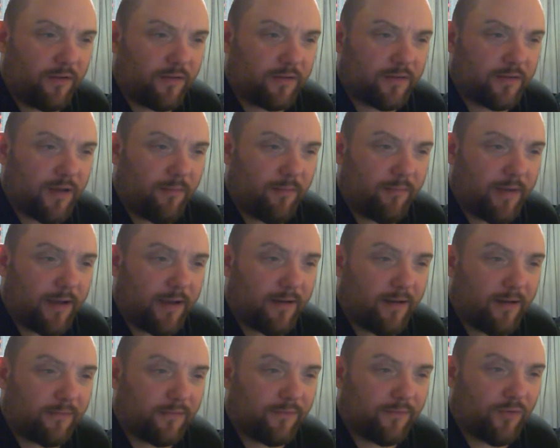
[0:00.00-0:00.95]
has come back
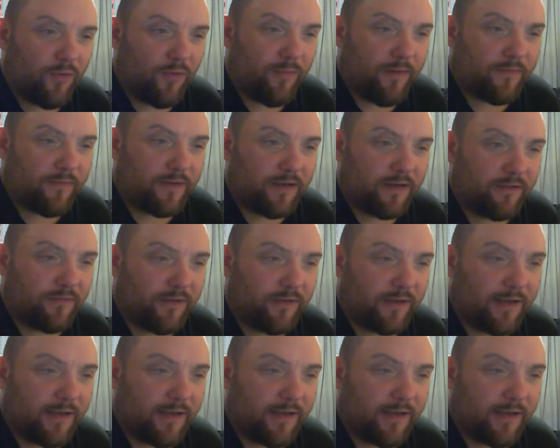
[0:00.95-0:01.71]
after 4 months injury.